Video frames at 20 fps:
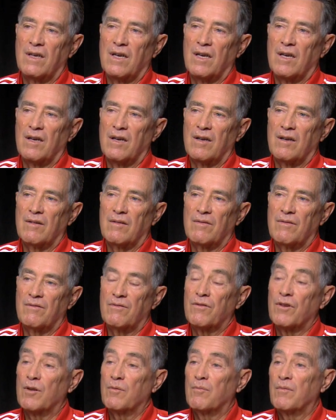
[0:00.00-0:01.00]
uh,
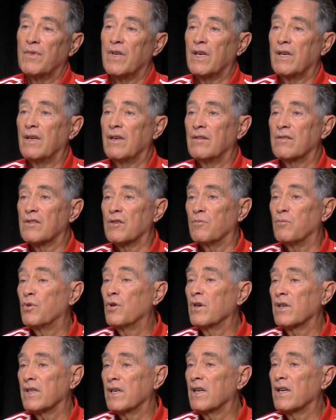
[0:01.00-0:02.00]
from the
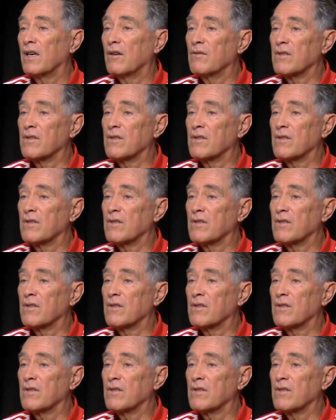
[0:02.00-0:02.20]
support that I